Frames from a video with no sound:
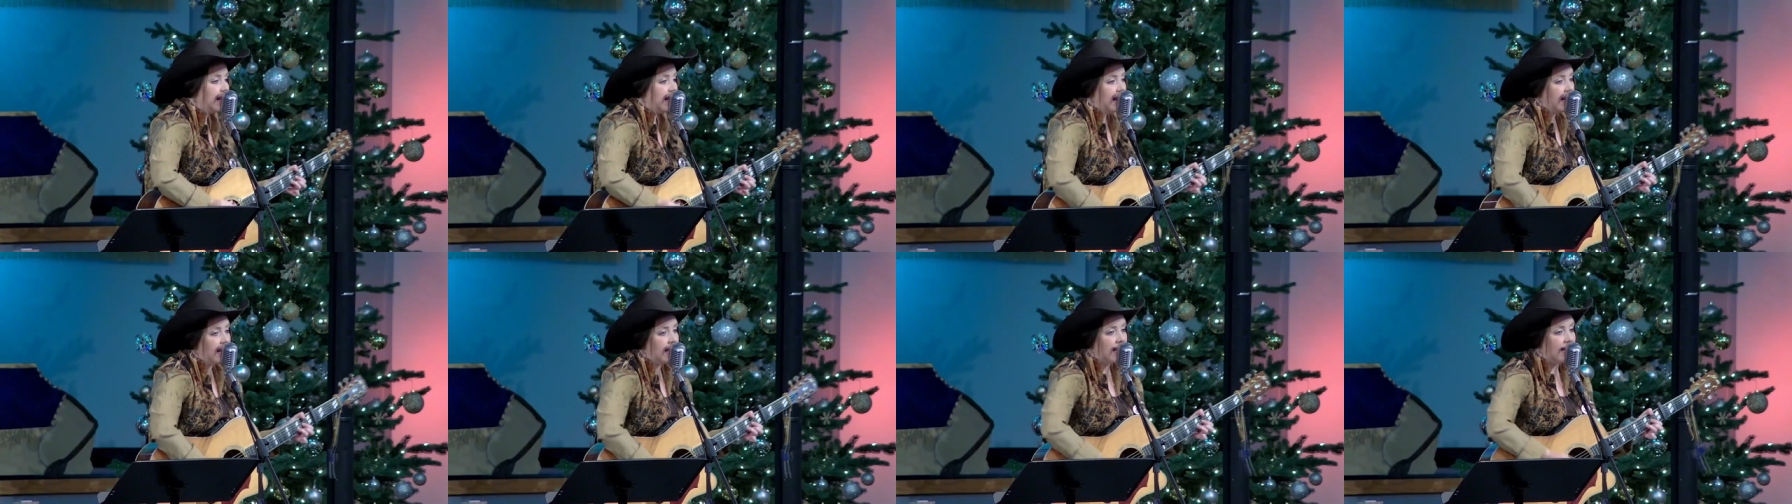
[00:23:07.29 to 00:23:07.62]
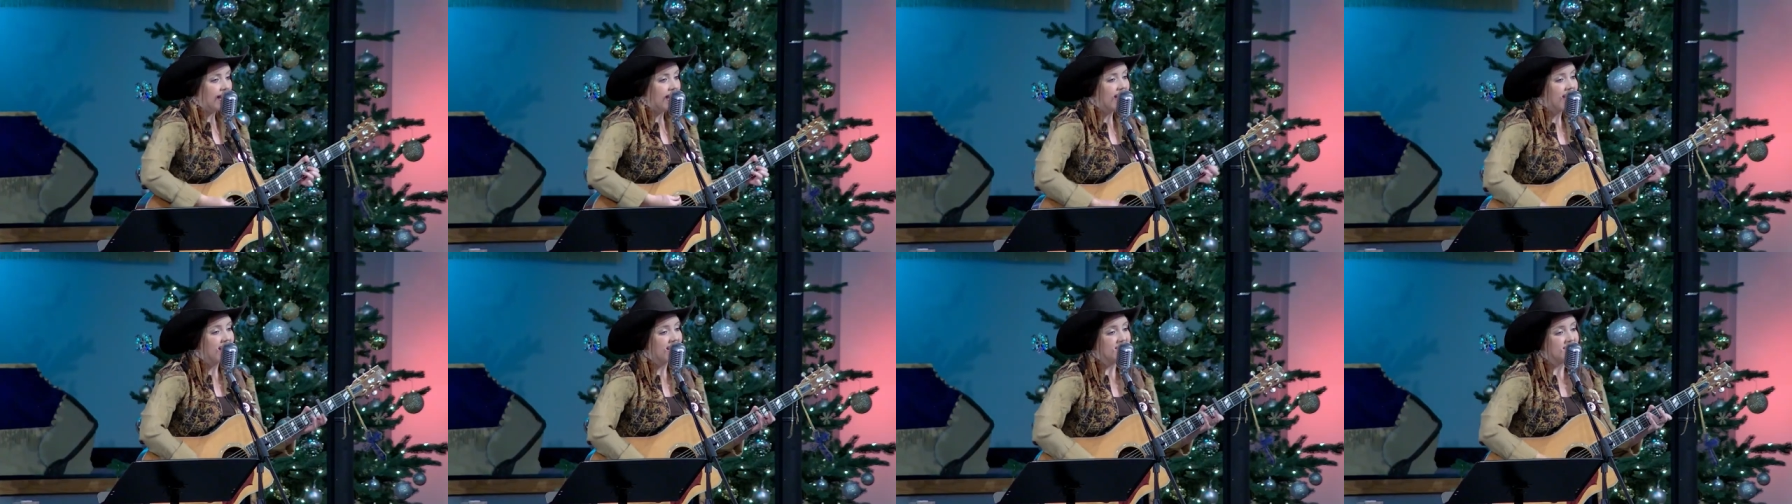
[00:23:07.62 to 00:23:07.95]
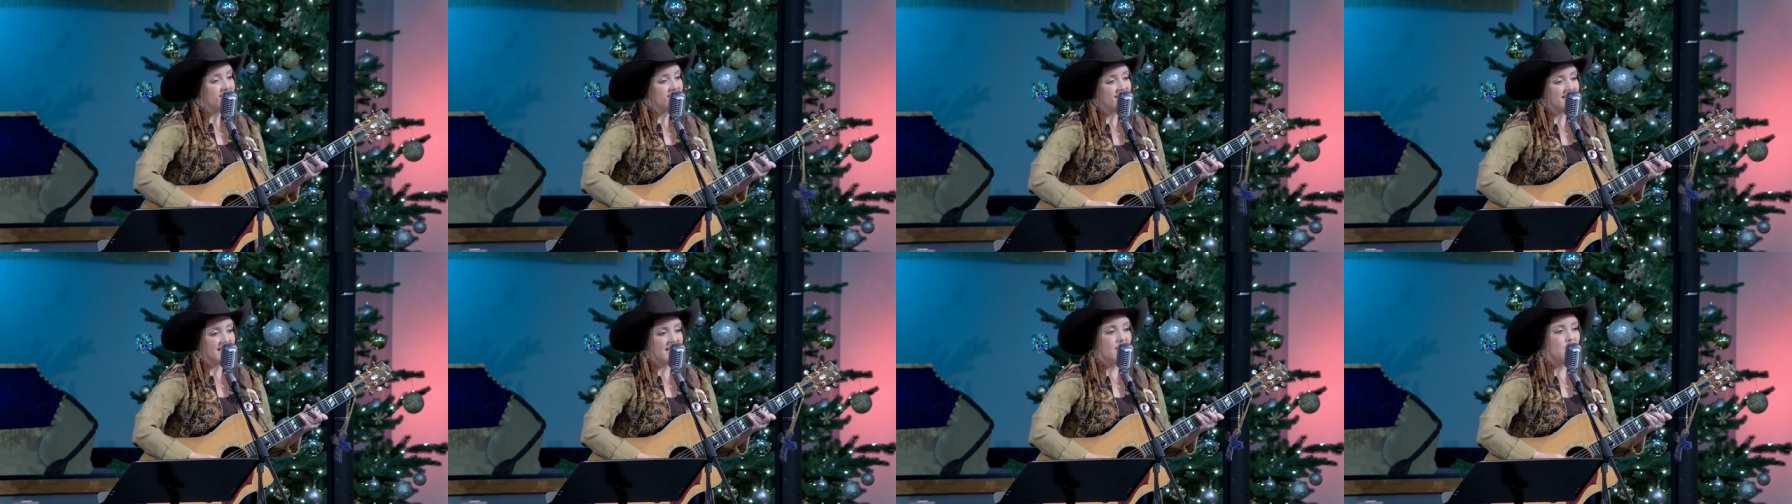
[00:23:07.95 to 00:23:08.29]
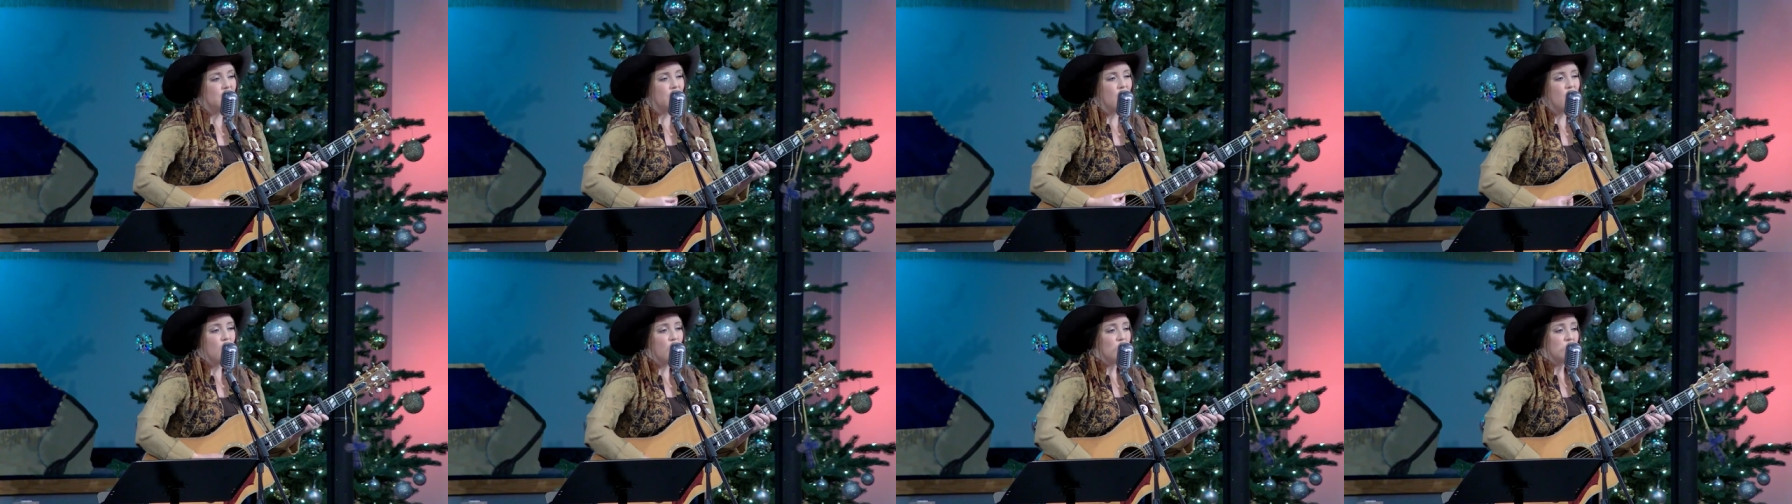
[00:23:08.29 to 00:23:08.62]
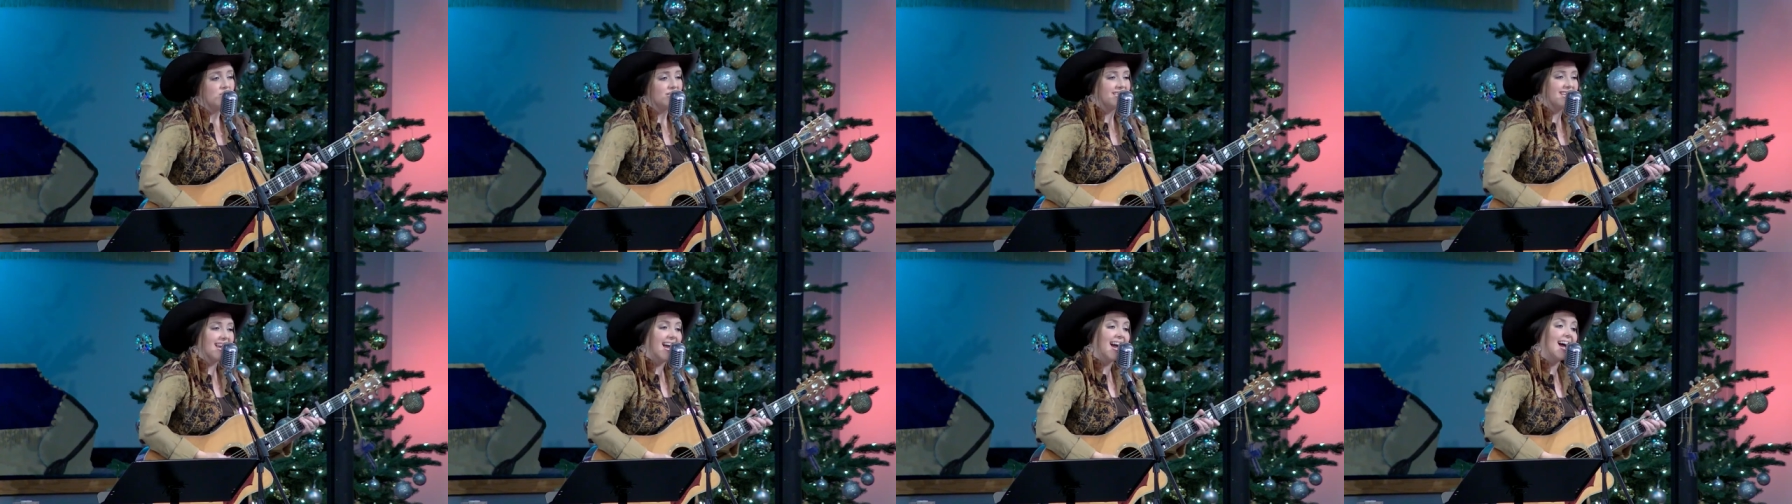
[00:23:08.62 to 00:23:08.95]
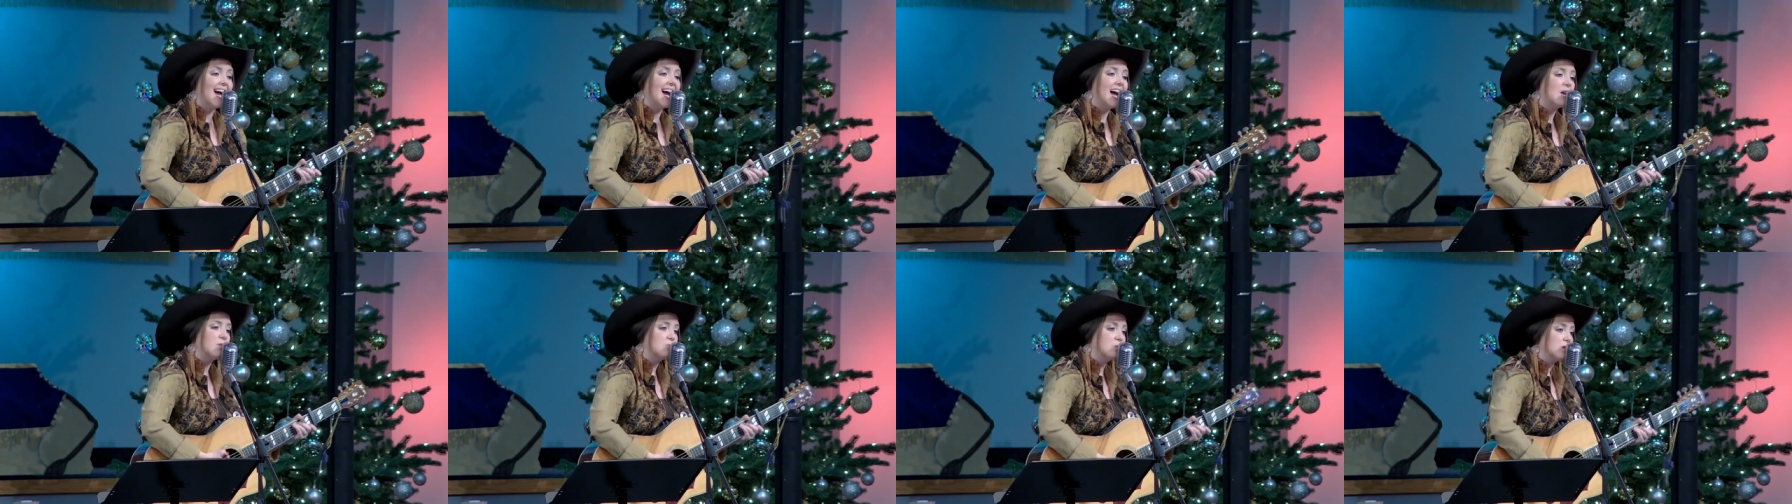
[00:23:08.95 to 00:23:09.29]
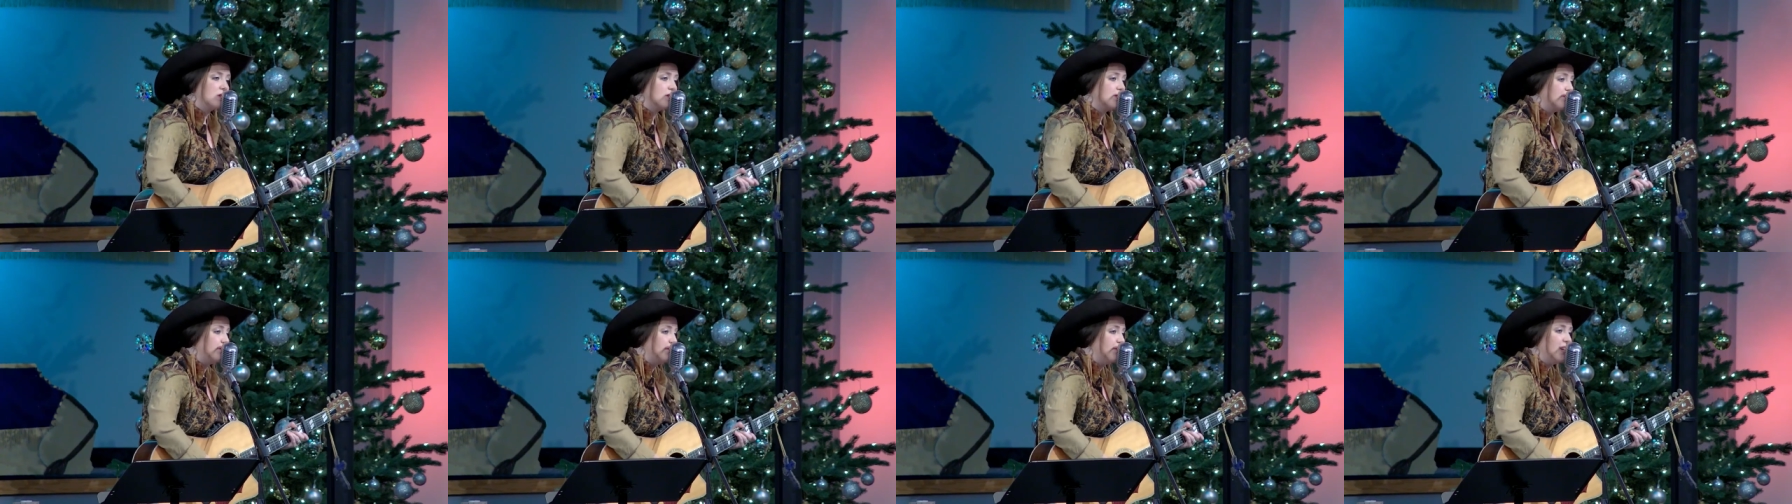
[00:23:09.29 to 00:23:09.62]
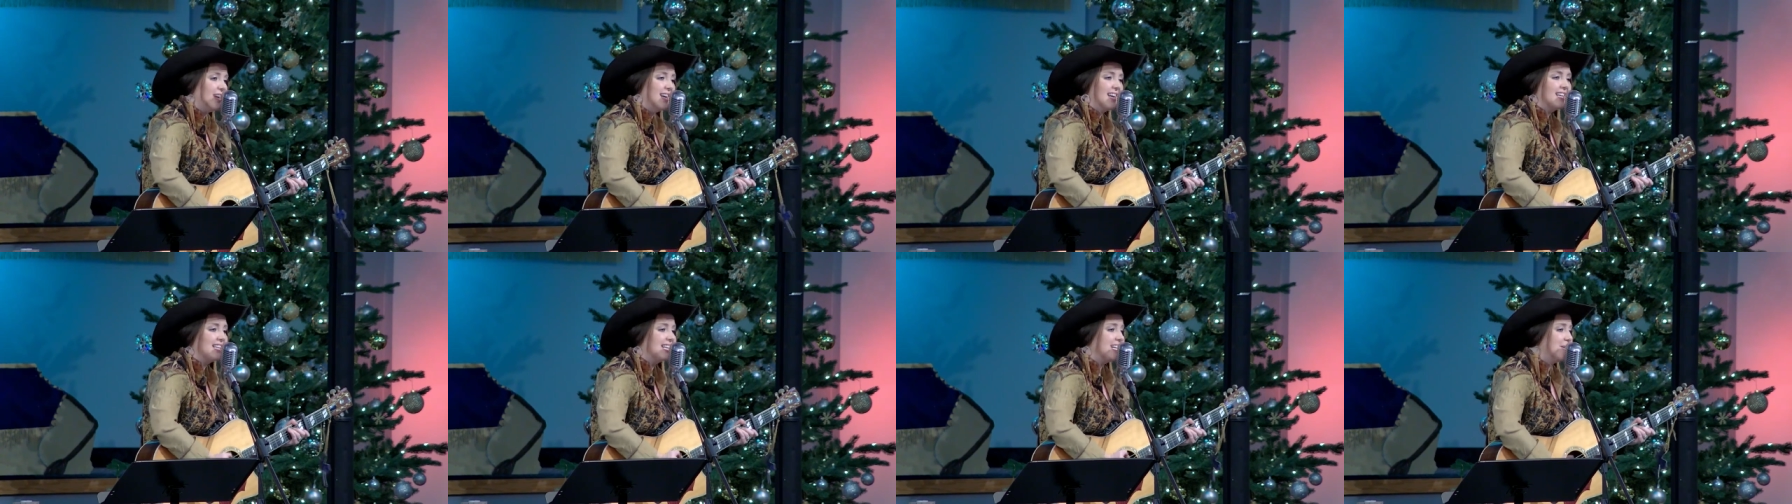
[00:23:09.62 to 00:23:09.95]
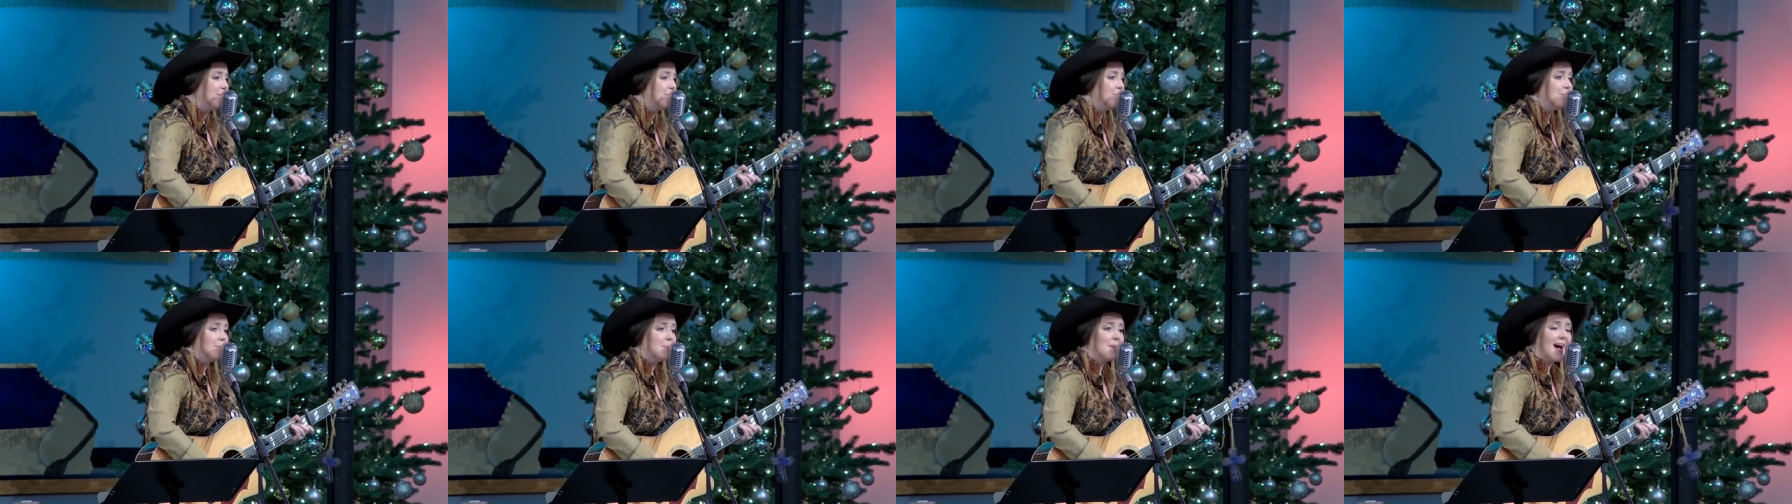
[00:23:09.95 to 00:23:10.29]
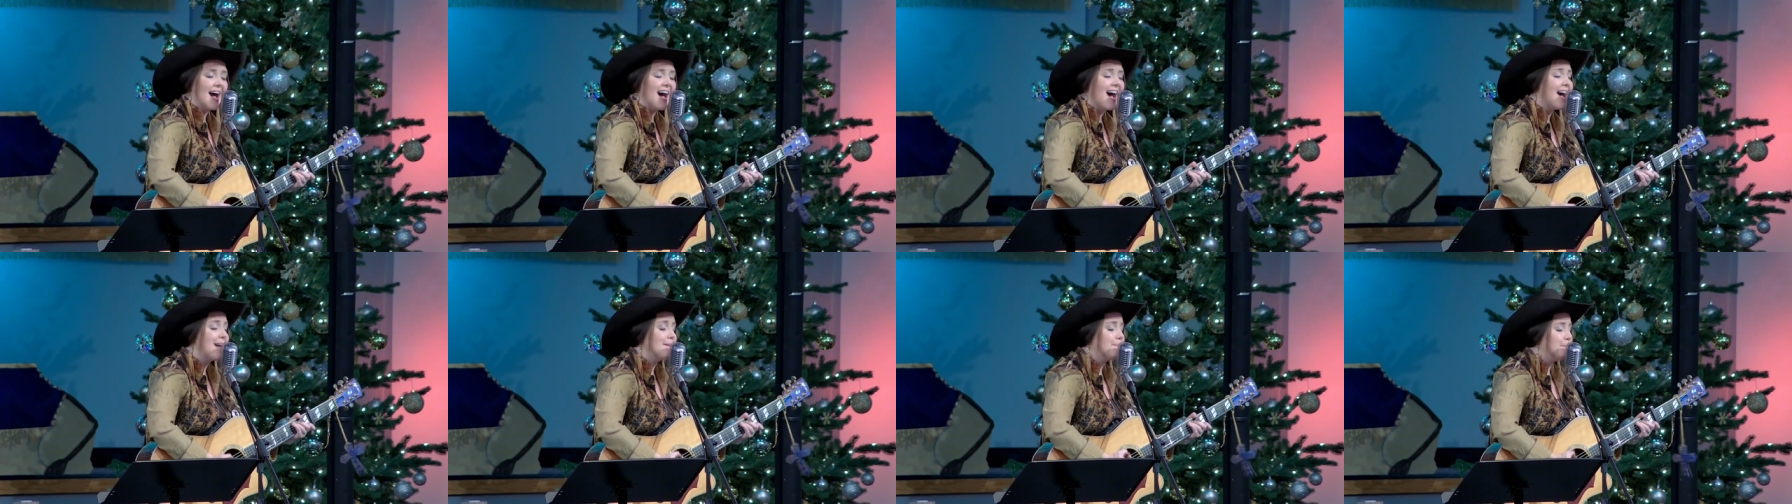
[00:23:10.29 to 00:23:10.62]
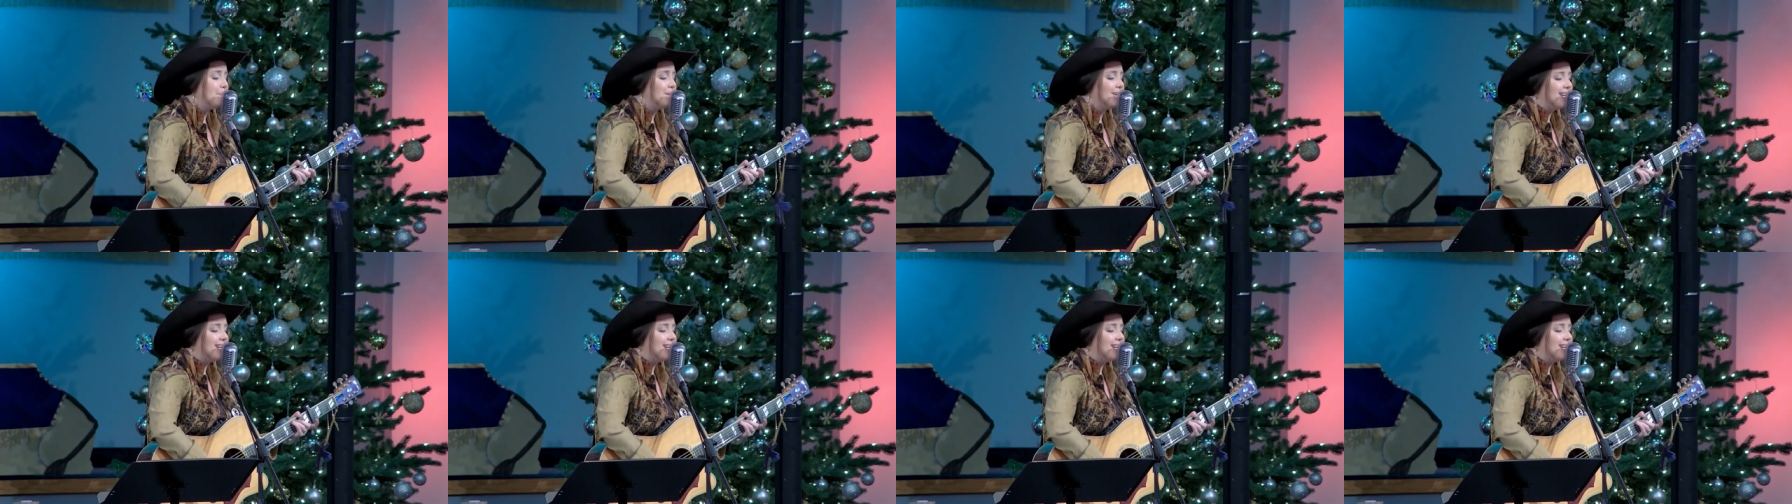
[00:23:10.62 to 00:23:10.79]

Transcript: And dear old dad was feeling bad